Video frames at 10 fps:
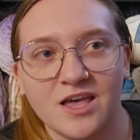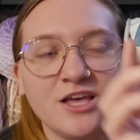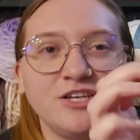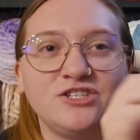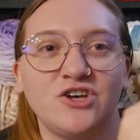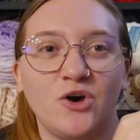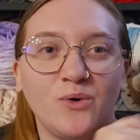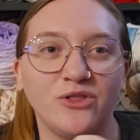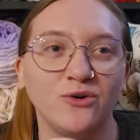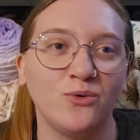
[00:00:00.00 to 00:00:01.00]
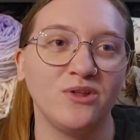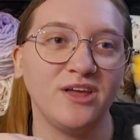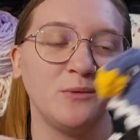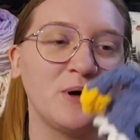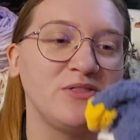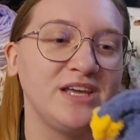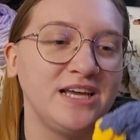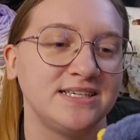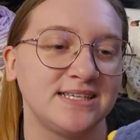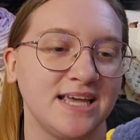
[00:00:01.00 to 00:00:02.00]
So the cool thing about
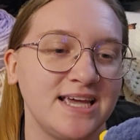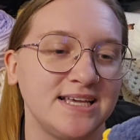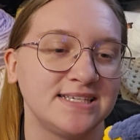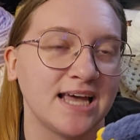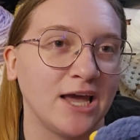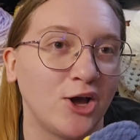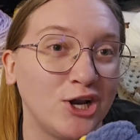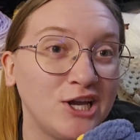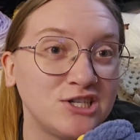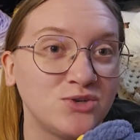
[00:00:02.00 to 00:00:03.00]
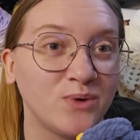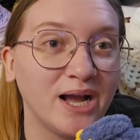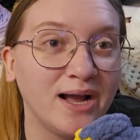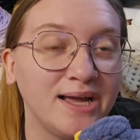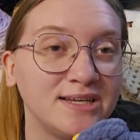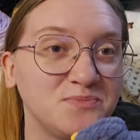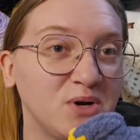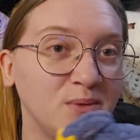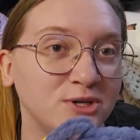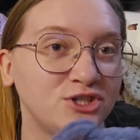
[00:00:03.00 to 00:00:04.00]
this is I got it to where it is
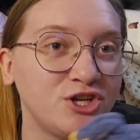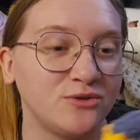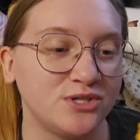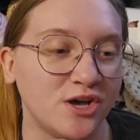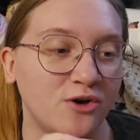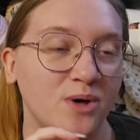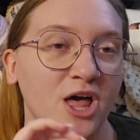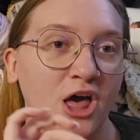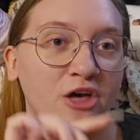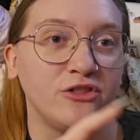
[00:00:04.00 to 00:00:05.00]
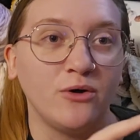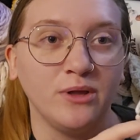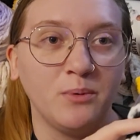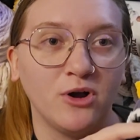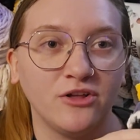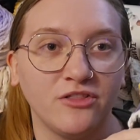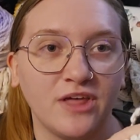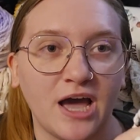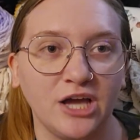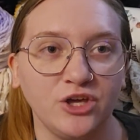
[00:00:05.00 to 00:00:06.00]
pretty much no-sew. The only part
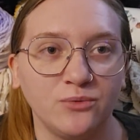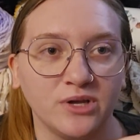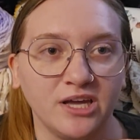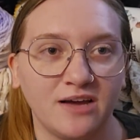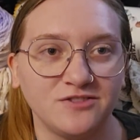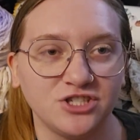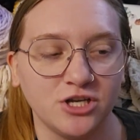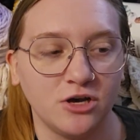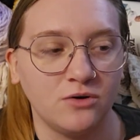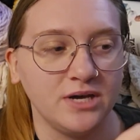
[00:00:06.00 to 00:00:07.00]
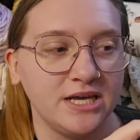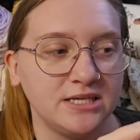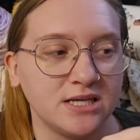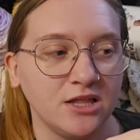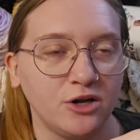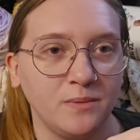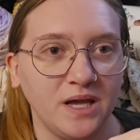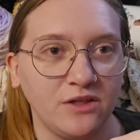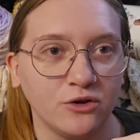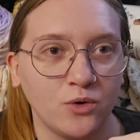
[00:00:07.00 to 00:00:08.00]
that you really have to sew is a little
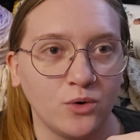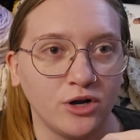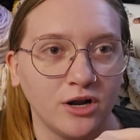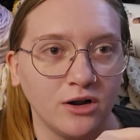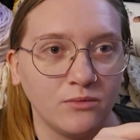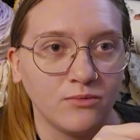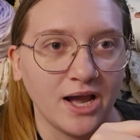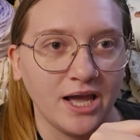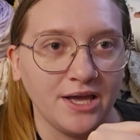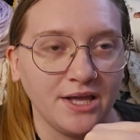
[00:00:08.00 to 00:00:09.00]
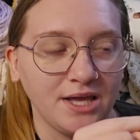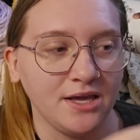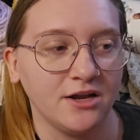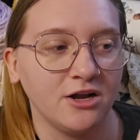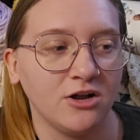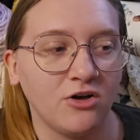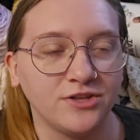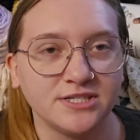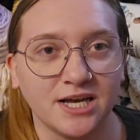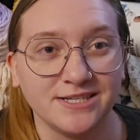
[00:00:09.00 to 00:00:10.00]
bit in the corner right here on
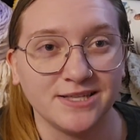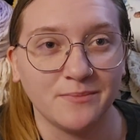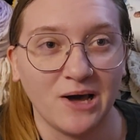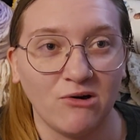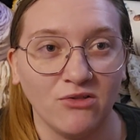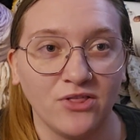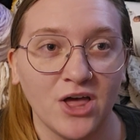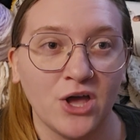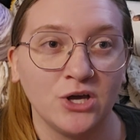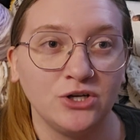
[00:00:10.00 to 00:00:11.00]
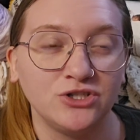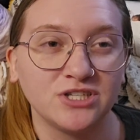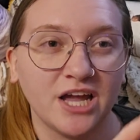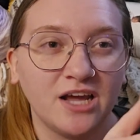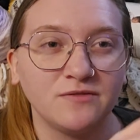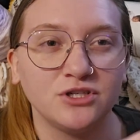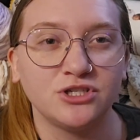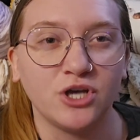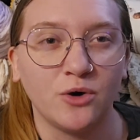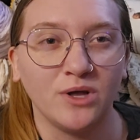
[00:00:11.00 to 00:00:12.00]
the sides of the mouth. You just kind of have to
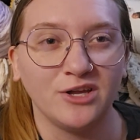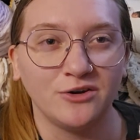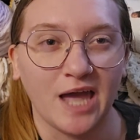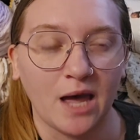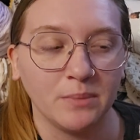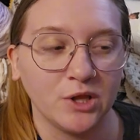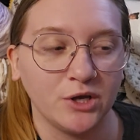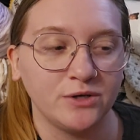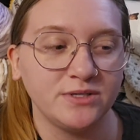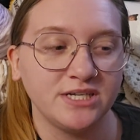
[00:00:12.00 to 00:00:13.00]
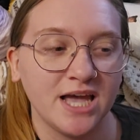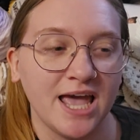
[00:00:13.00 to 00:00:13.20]
sew a little gap closed,